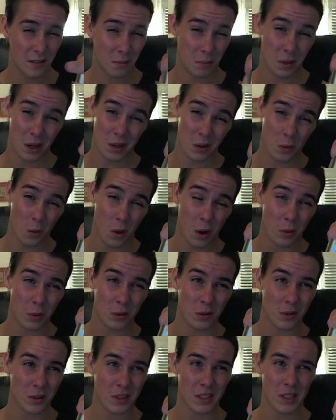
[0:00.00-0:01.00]
the button
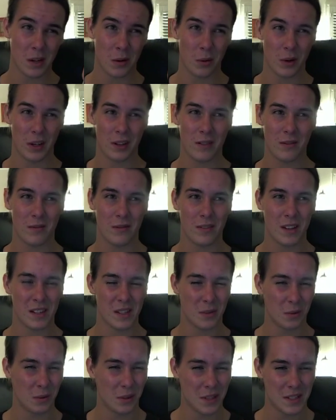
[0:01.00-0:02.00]
wobbles, so it
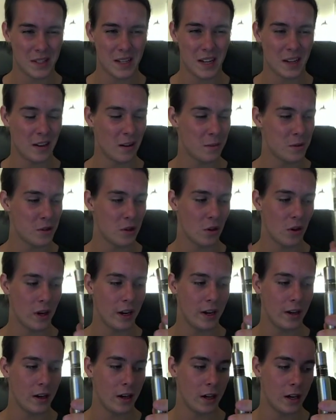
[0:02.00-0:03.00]
doesn't really stand up
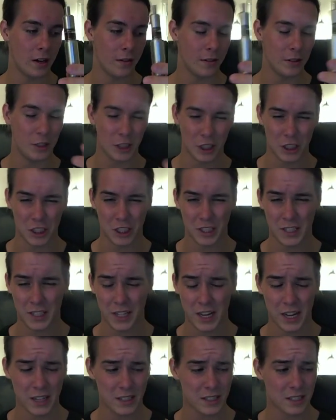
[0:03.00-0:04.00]
straight. The
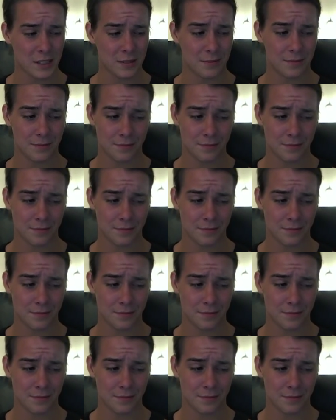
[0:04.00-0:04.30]
GGTS,